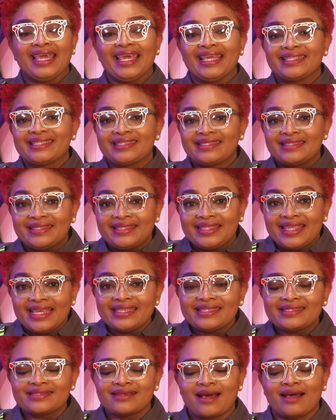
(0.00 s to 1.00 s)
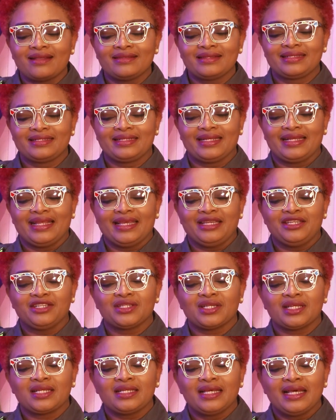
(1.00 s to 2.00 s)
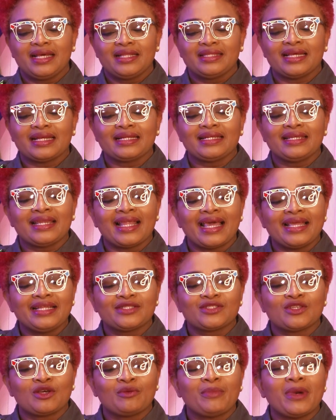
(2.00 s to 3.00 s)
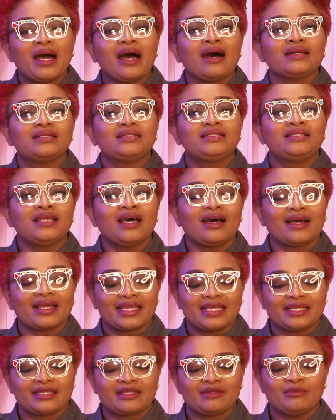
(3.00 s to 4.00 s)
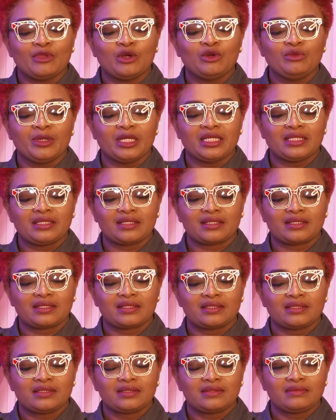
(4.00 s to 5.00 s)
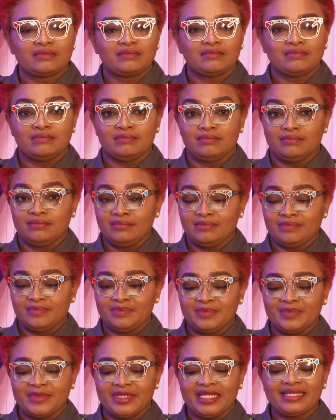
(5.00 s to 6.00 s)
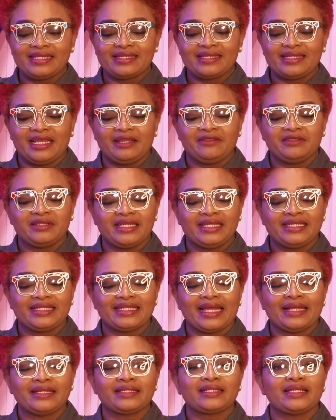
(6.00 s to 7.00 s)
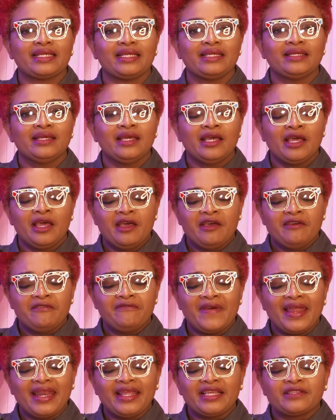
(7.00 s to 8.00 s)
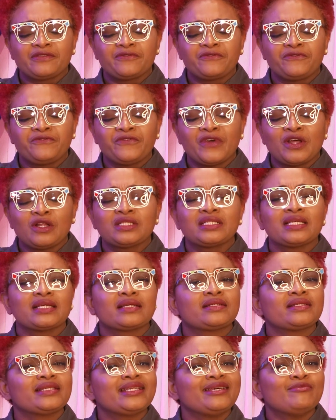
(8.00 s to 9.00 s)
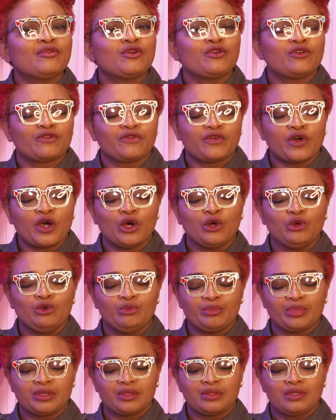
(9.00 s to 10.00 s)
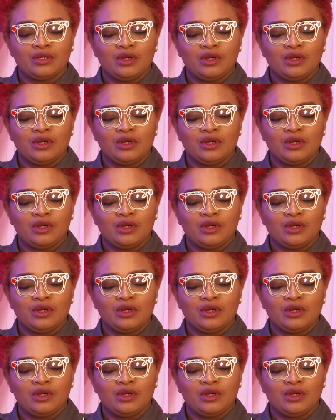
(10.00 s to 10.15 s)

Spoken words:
It's this constellation that lights up our darkest moments." Listening intently, Felix felt a glimmer of hope.